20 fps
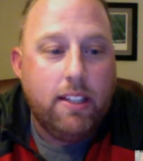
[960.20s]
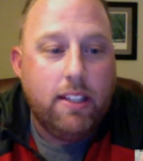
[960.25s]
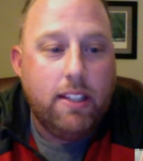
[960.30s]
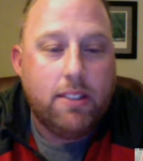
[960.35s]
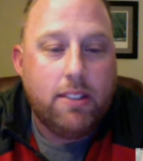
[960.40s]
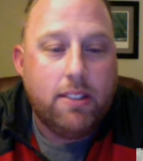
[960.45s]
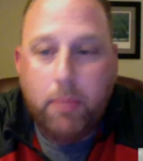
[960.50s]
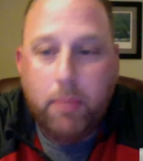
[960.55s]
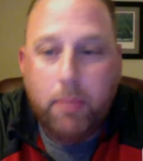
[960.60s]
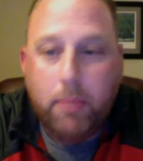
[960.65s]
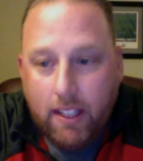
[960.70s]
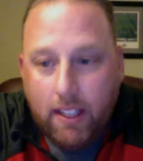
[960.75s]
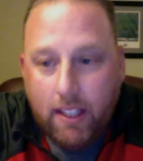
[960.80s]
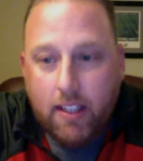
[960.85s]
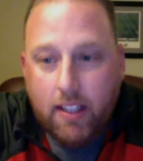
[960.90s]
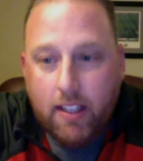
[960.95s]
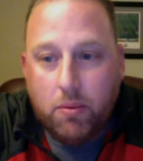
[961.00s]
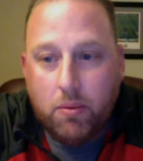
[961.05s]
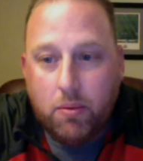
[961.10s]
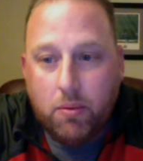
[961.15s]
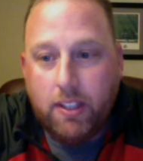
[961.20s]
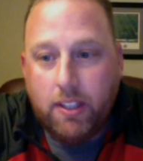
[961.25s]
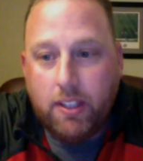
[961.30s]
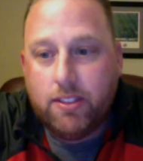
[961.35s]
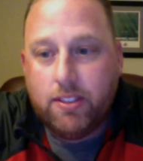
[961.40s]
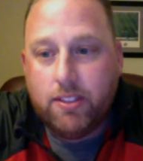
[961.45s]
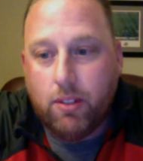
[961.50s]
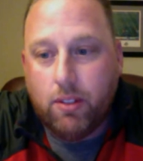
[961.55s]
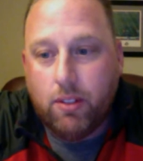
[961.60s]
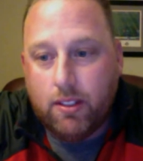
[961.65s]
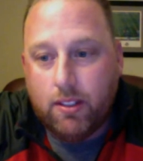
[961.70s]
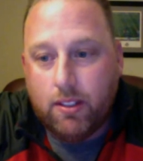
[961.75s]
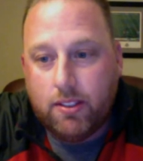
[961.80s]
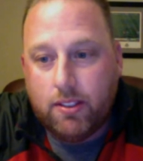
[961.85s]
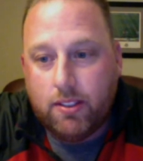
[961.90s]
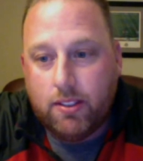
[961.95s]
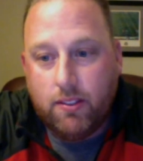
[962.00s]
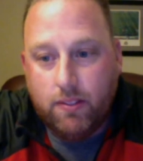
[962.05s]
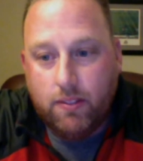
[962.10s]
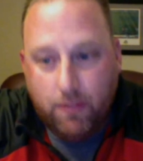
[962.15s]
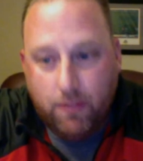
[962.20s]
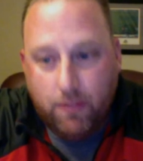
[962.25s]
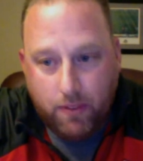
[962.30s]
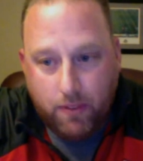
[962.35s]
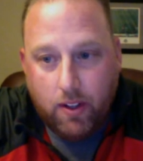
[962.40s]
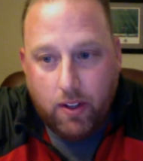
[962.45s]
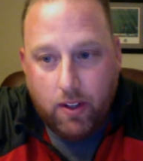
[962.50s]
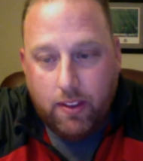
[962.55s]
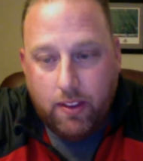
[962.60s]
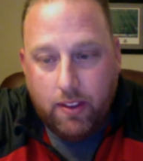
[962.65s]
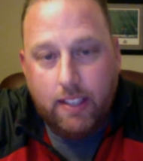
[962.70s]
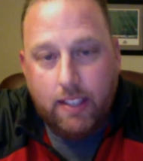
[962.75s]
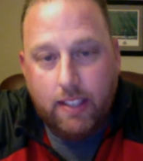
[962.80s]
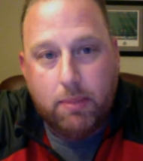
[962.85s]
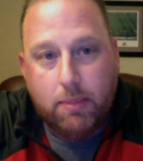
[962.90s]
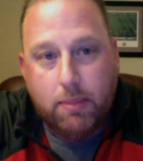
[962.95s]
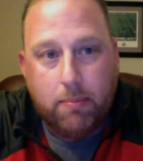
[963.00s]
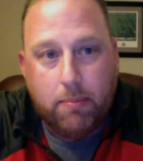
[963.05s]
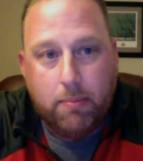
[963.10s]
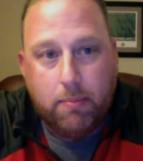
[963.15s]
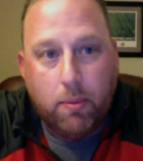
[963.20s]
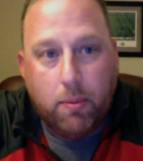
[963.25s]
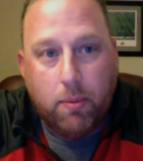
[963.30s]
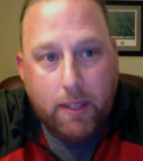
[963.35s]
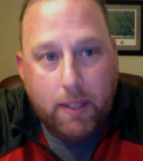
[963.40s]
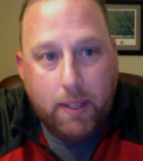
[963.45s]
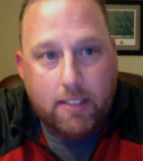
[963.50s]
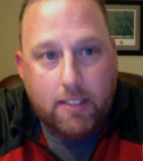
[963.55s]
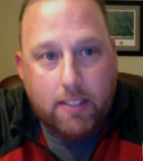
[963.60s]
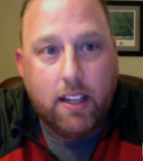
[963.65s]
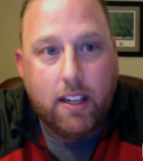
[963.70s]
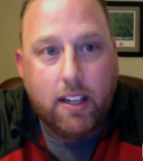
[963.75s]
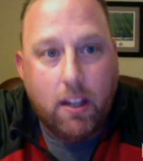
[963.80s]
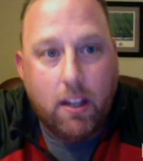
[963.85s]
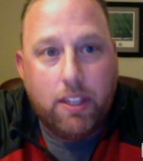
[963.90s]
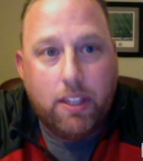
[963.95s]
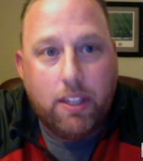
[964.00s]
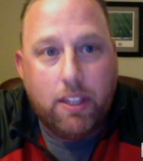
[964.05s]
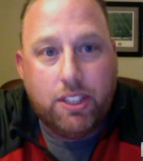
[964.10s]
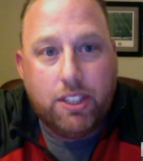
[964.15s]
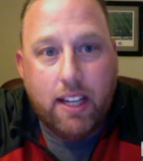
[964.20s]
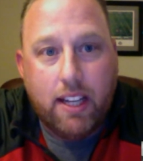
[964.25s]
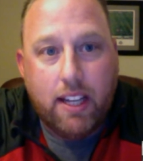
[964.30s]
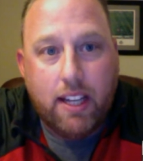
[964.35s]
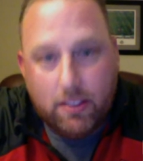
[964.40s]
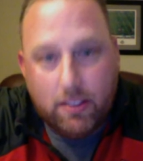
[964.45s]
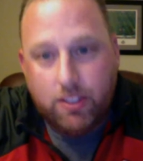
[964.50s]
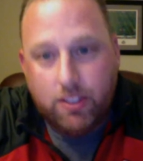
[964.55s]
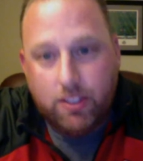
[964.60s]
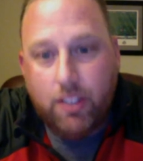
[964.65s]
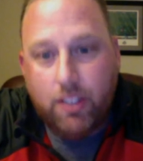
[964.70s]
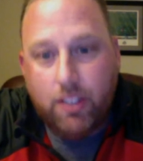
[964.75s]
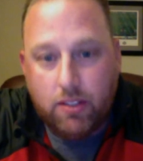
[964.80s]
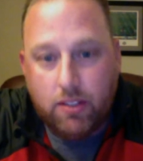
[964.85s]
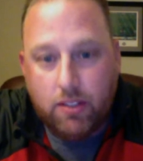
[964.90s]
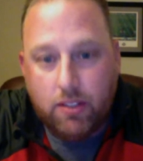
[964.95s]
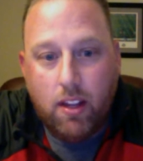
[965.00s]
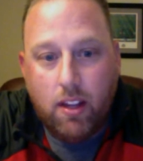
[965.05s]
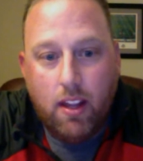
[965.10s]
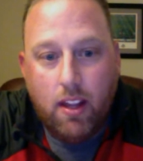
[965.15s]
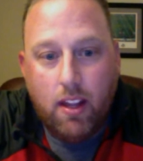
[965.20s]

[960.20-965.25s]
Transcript: to be a resource for these people, because they are reaching out to you